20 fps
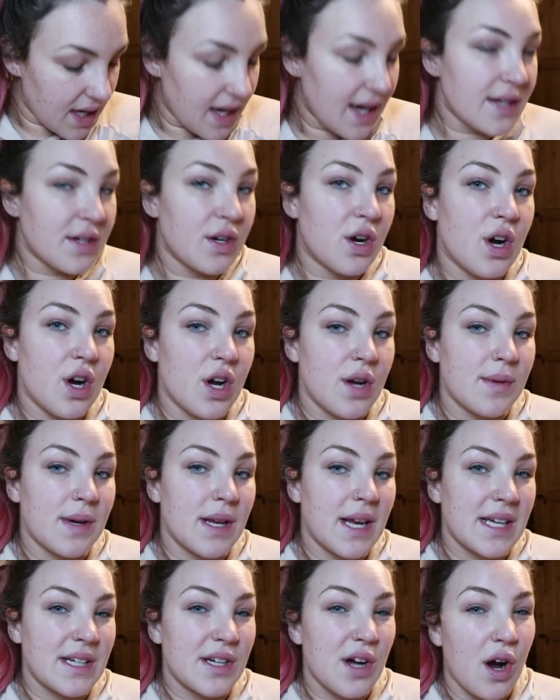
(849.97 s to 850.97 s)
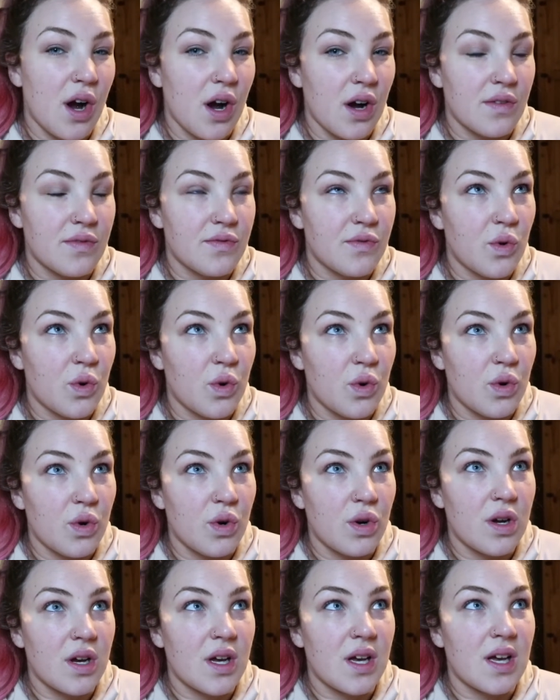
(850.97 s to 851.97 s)
and got home at like
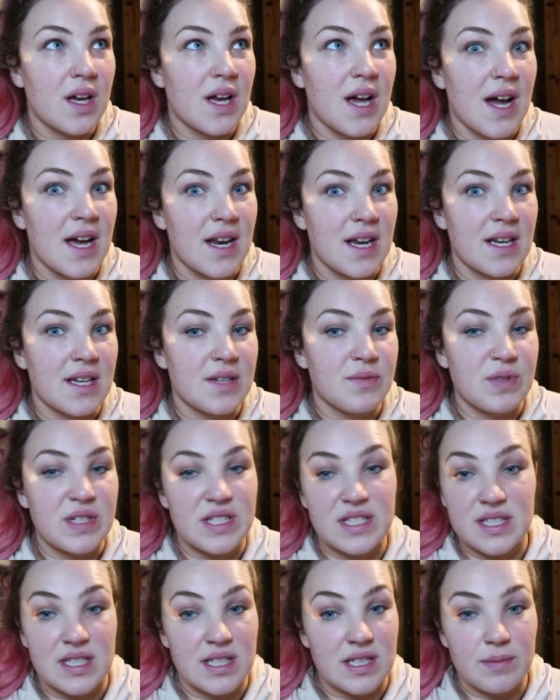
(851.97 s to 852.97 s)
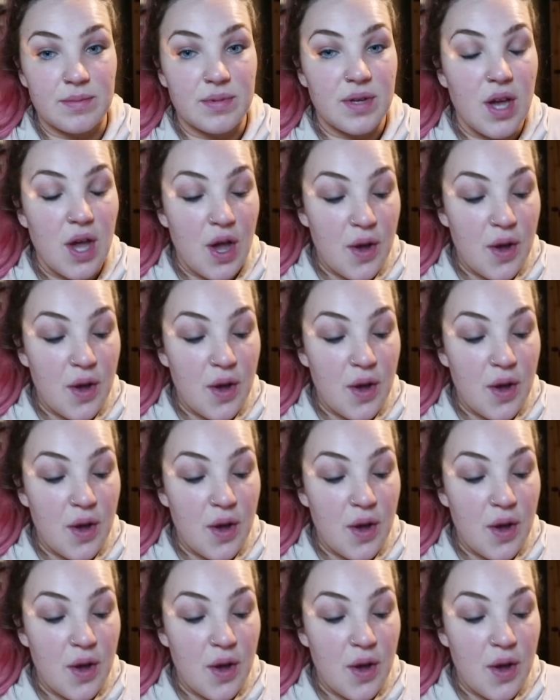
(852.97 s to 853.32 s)
4:30 and went to sleep.